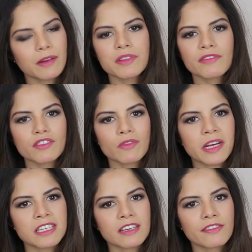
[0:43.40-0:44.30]
That was for
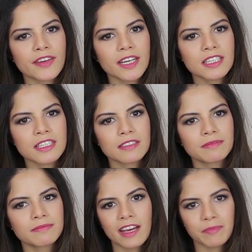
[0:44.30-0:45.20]
dramatic effect.
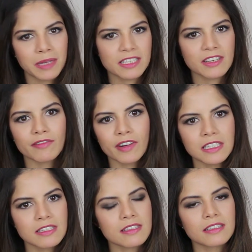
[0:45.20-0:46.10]
I have plenty of
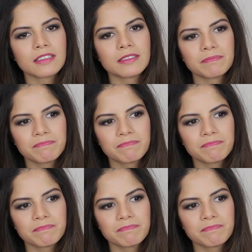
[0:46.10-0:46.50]
friends, so